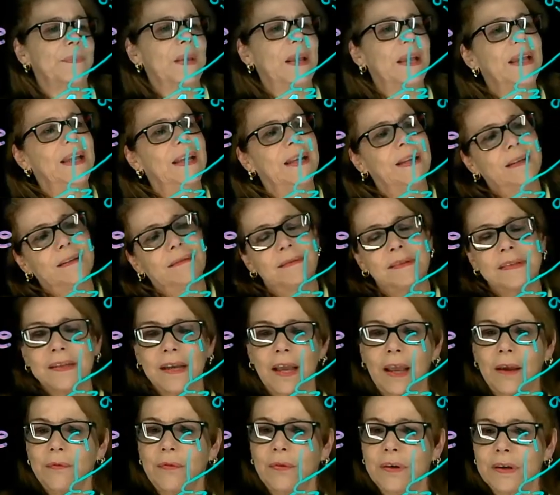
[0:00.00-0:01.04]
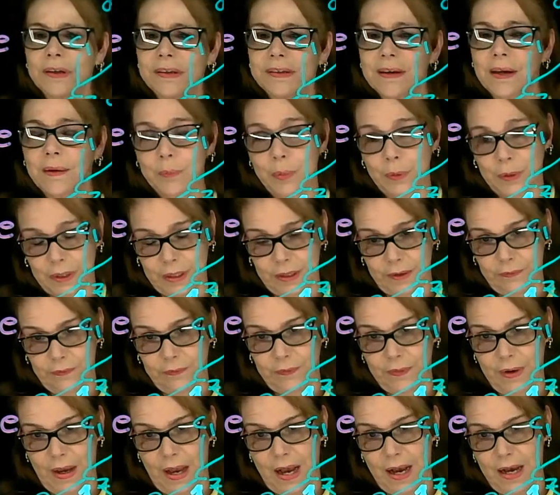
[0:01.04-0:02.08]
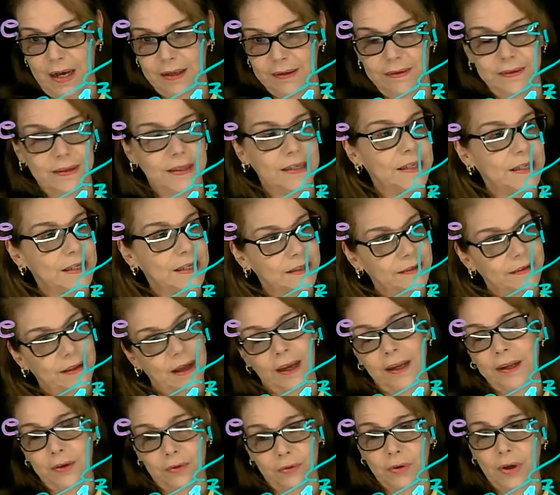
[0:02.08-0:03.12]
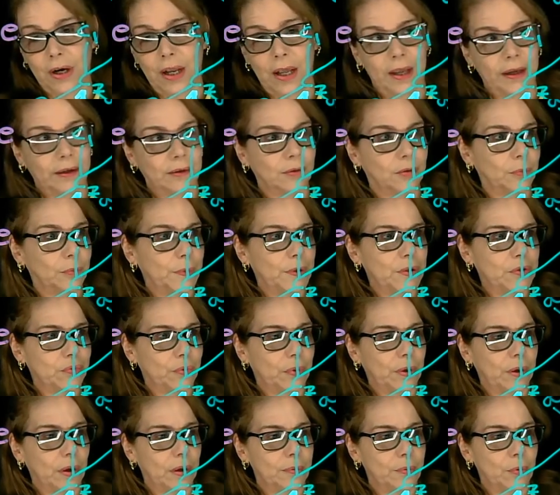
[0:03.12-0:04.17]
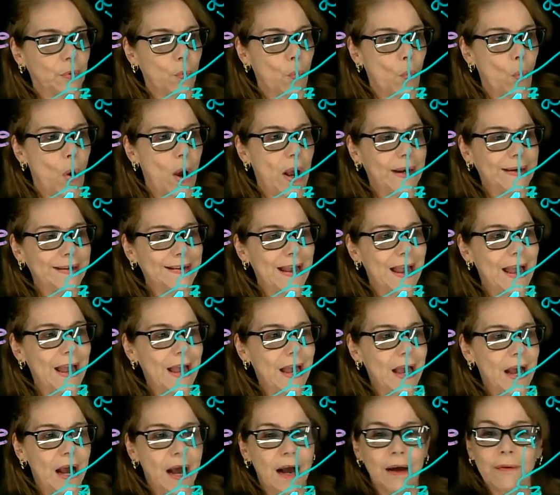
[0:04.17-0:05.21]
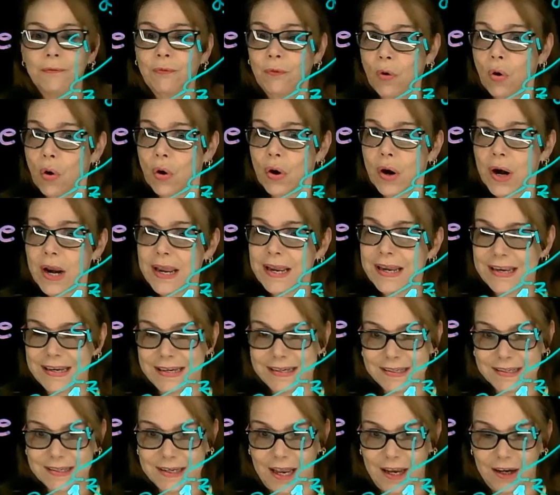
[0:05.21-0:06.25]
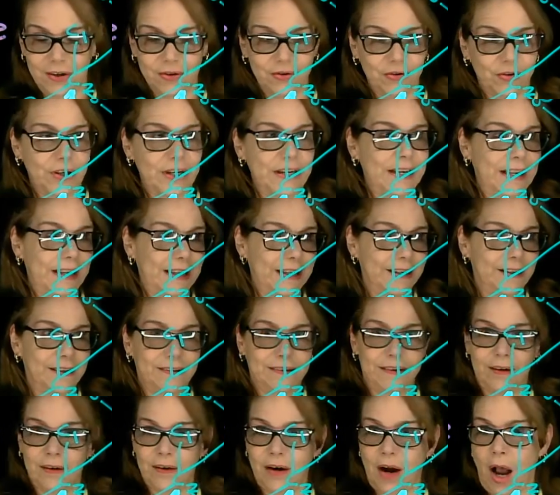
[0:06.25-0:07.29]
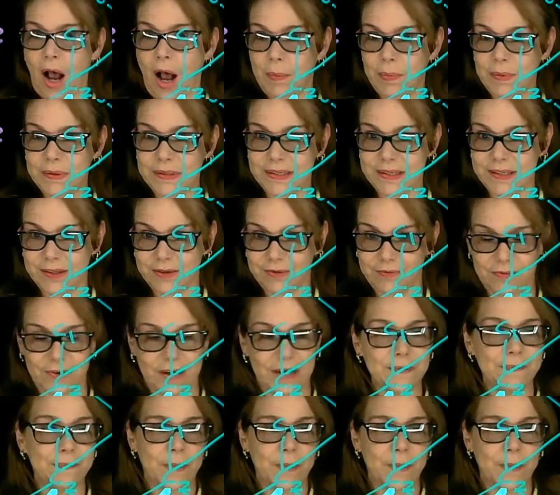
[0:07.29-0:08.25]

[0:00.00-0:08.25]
In, say, for example, if the dihedral angle between carbon 1 and 4 is 180, they're opposite, right?